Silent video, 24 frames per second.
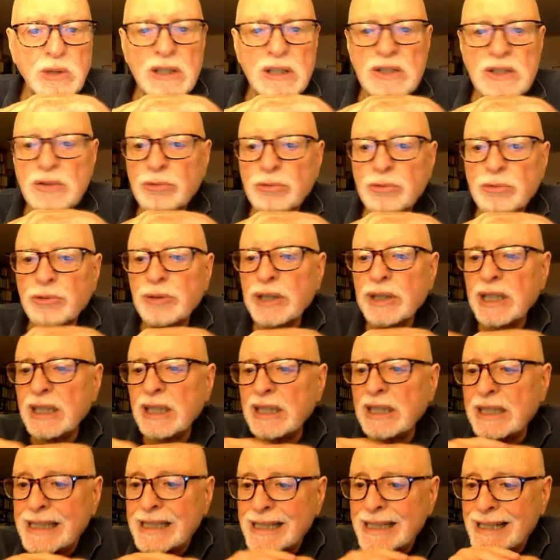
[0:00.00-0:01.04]
was
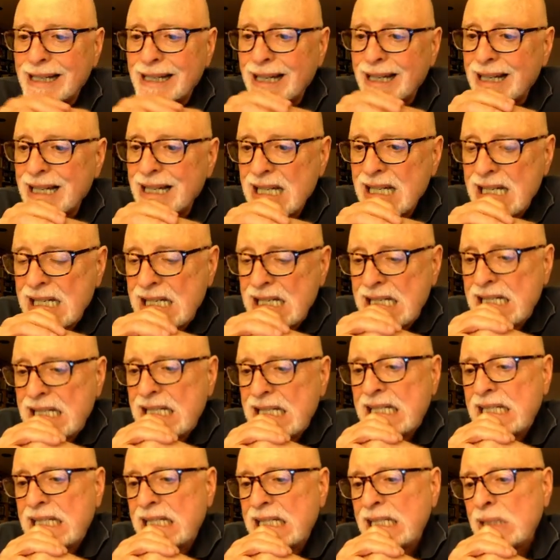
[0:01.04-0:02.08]
really uh,
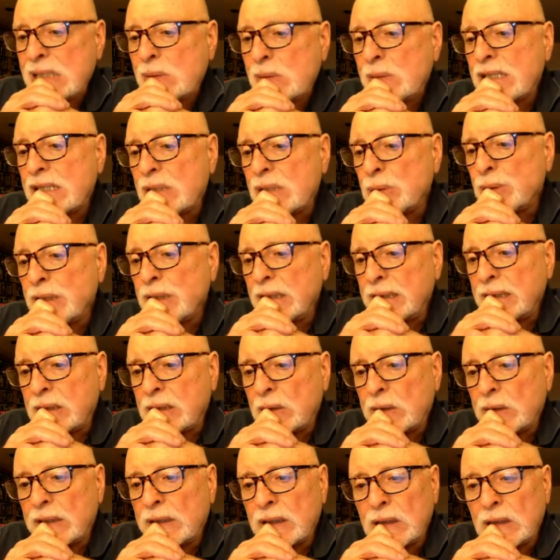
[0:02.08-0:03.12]
was really
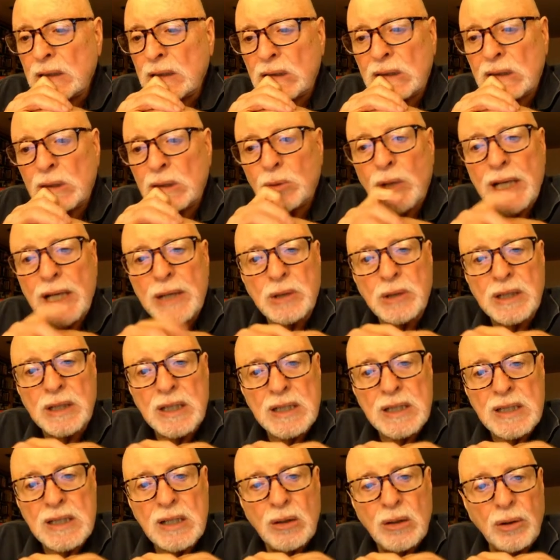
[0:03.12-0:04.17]
going a long way with
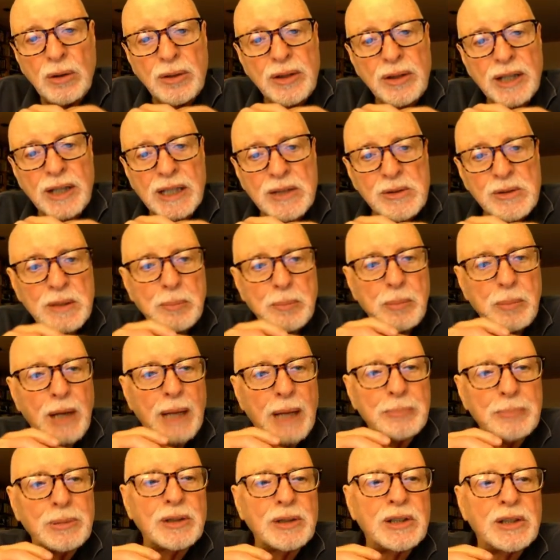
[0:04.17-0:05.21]
this whole thing. This is a
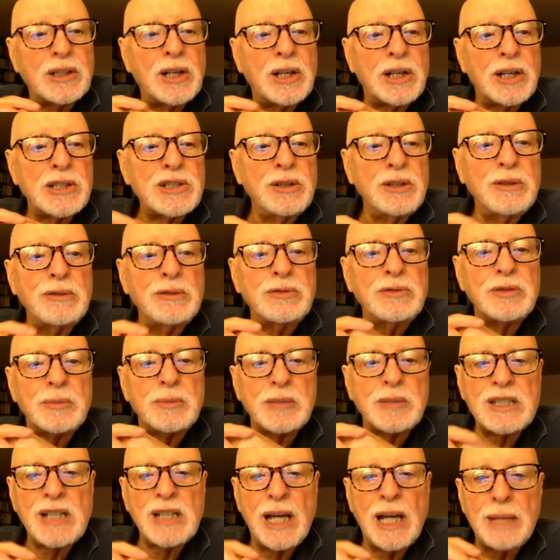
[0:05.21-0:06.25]
popular cartoon from
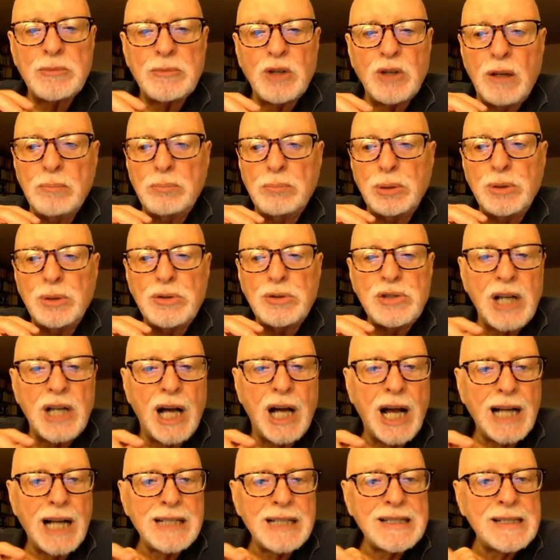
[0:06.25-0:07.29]
the time called
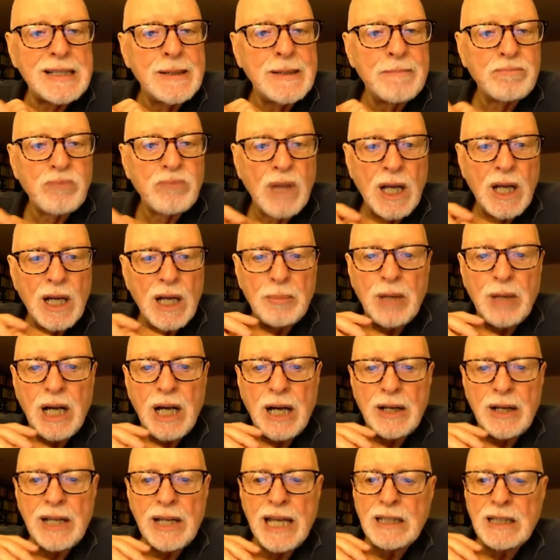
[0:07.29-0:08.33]
Boondocks
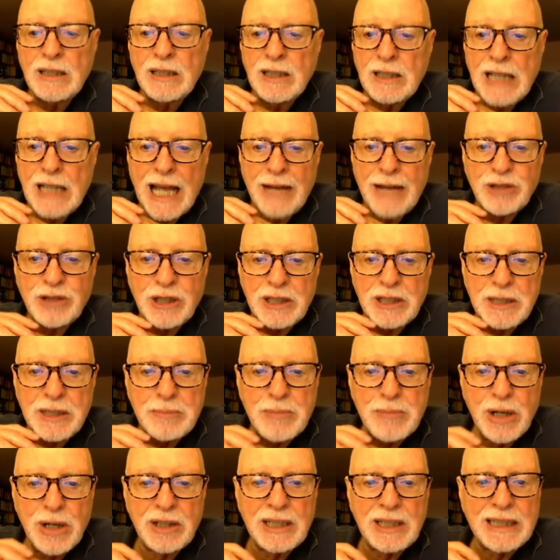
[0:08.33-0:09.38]
about a little African
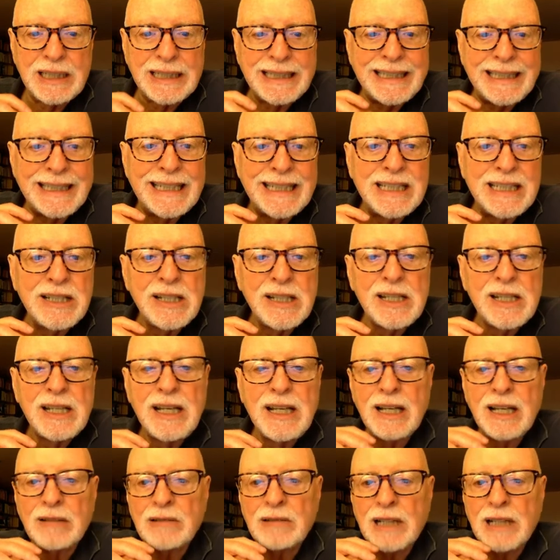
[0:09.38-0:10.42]
American kid,
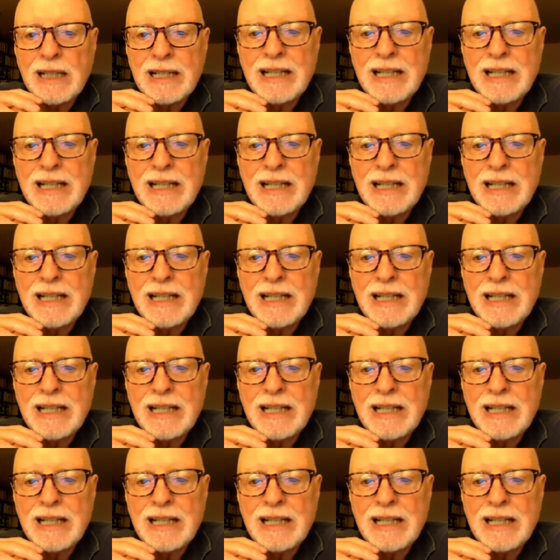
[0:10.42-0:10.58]
right?